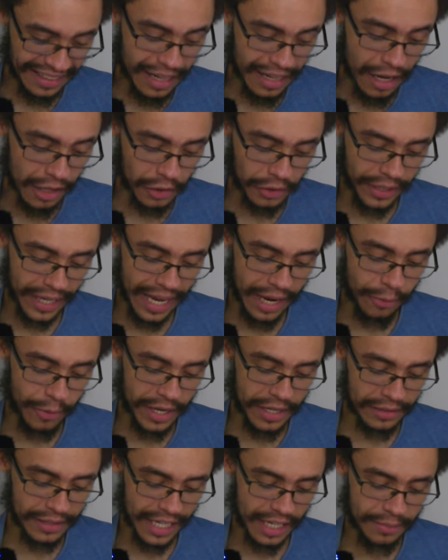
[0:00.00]
Lol, okay,
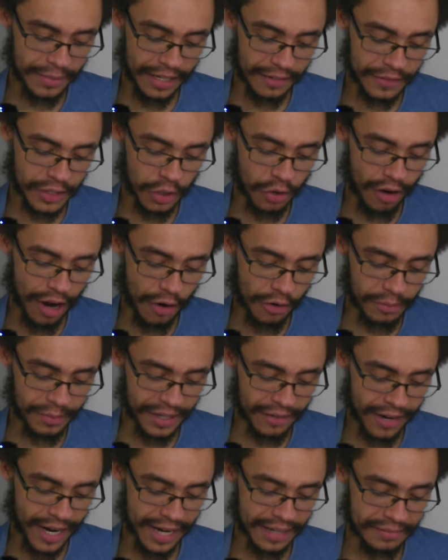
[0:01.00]
wait, you like me enough to go out with
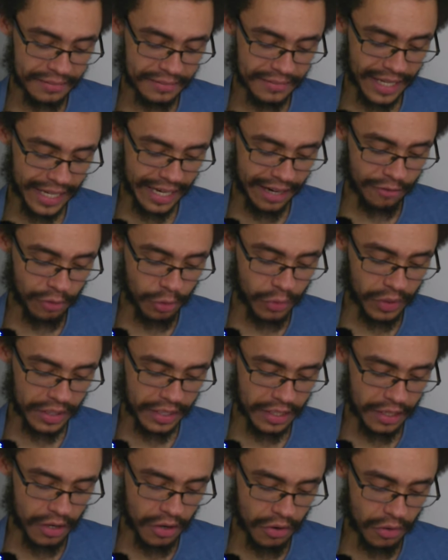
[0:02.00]
me, right? Like everyone
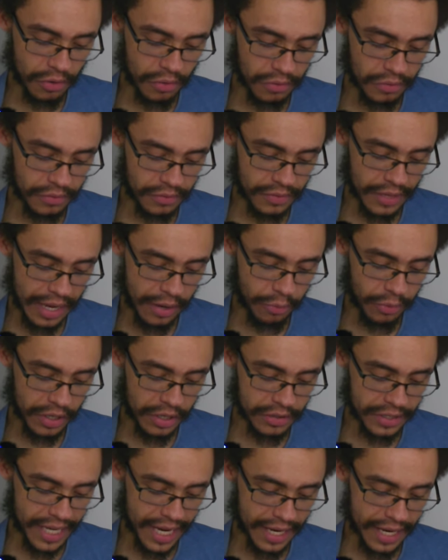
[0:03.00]
can know that we
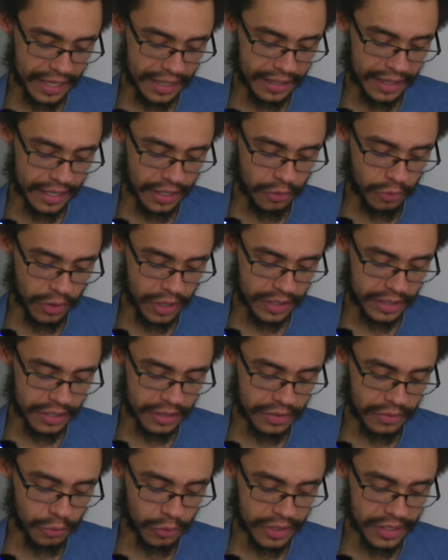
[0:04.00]
are dating and you
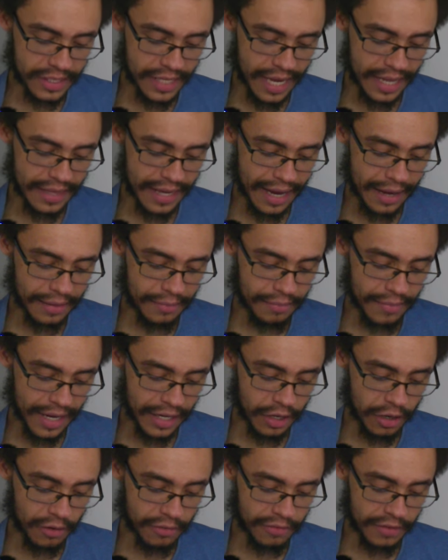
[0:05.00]
want would say that my
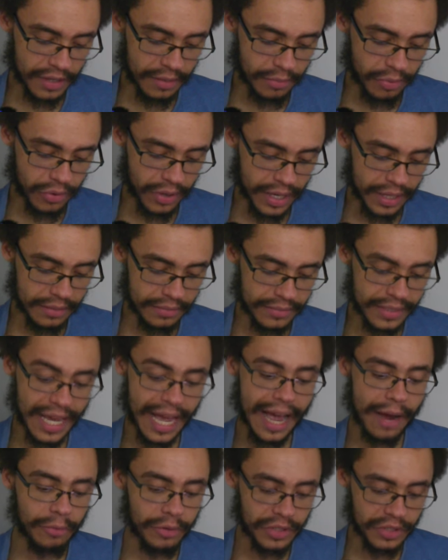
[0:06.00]
girlfriend in point?
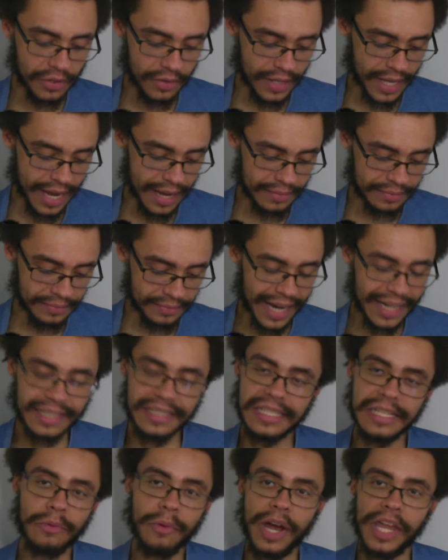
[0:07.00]
Yeah, I would do that. I could
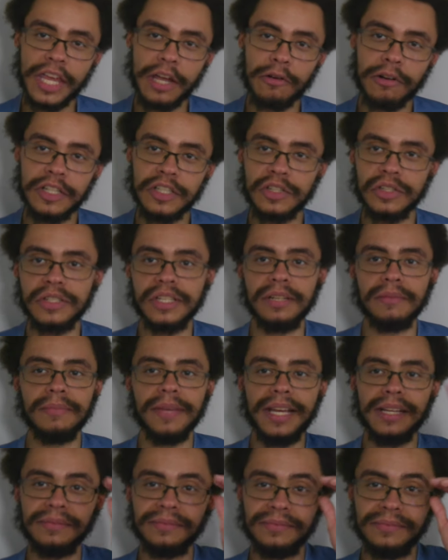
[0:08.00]
see why they were interested in
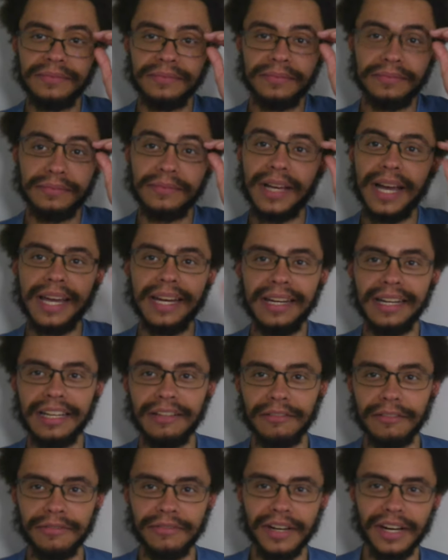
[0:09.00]
me. I didn't
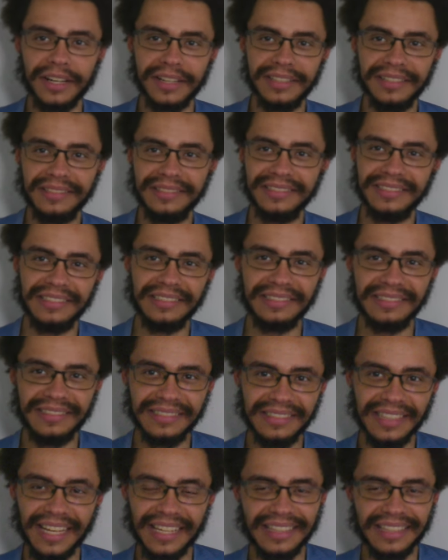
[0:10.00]
give a fuck.
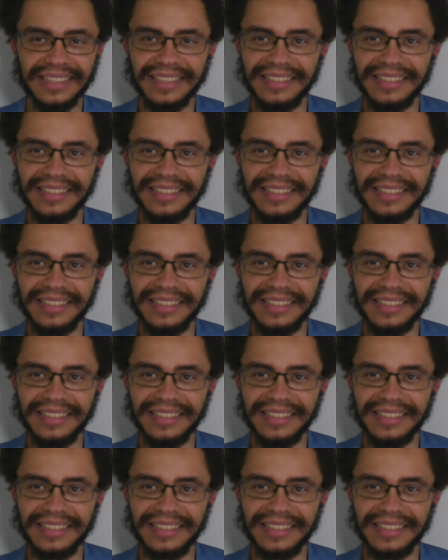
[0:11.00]
Like